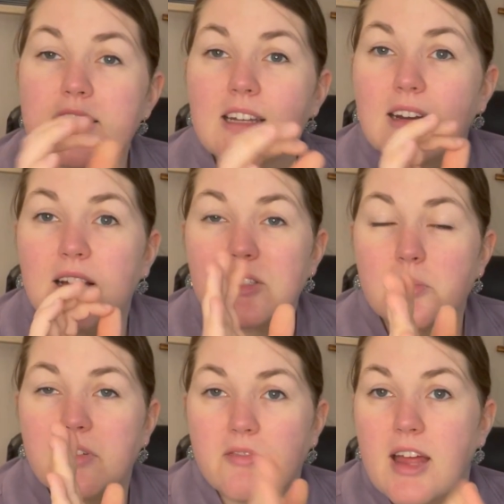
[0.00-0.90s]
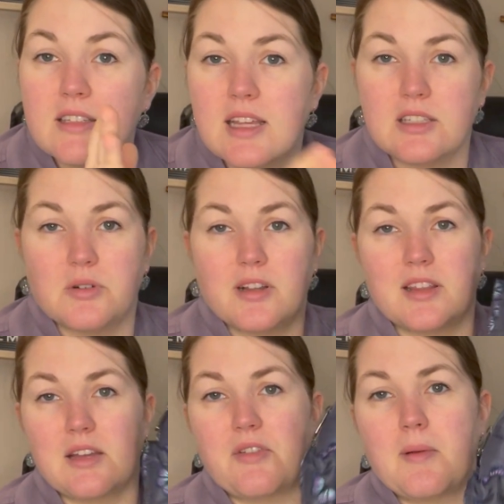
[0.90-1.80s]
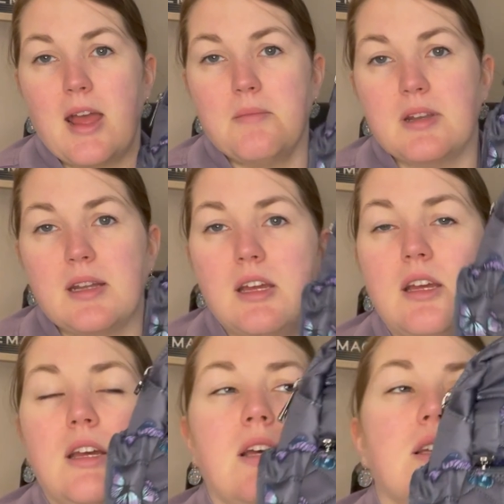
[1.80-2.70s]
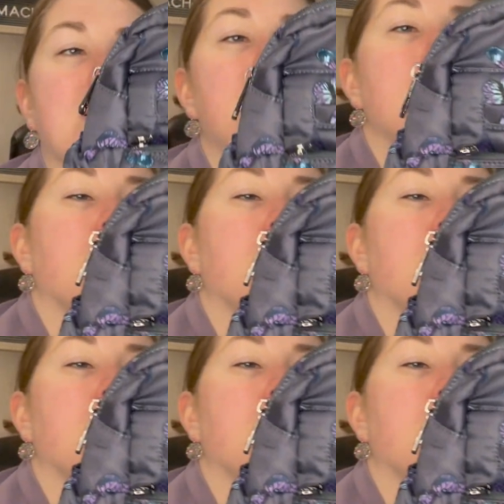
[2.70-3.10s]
and it also prevents that sort of thing from happening. So,